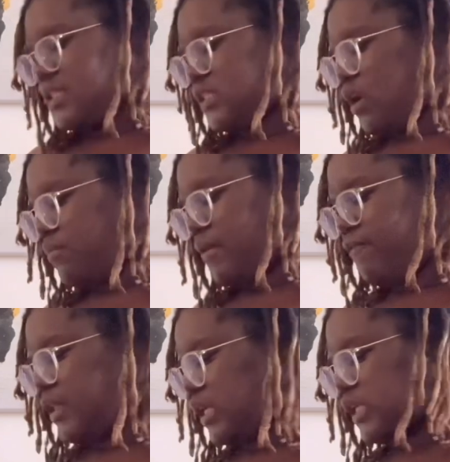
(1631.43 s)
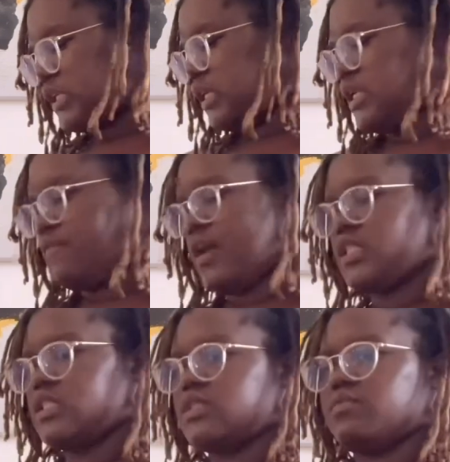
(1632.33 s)
just don't be feeling clean if I
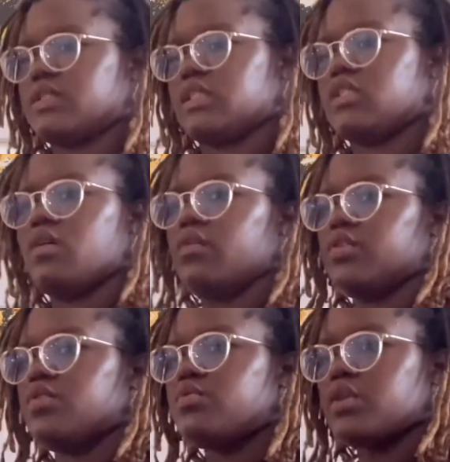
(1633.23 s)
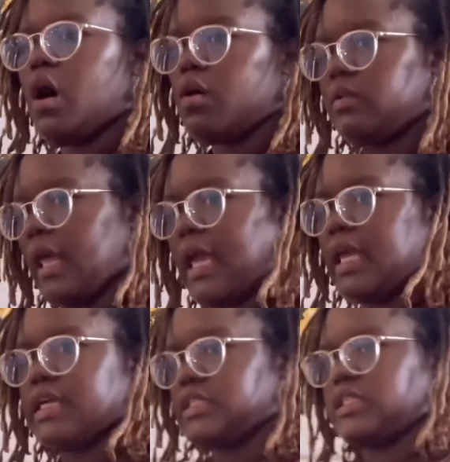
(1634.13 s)
just was still use
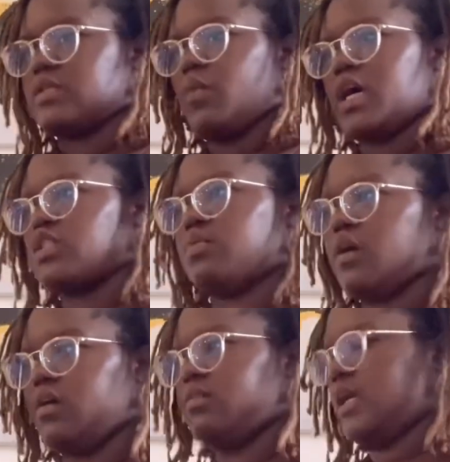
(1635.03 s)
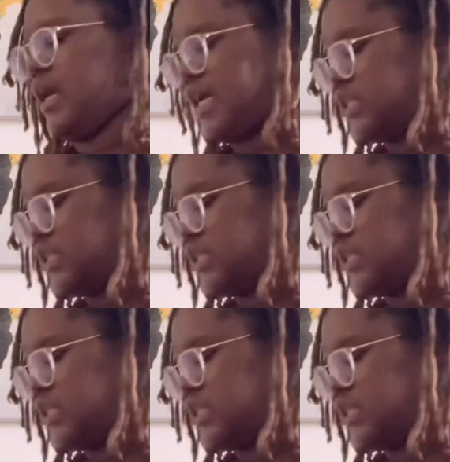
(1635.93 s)
Olay and just wash with Olay. I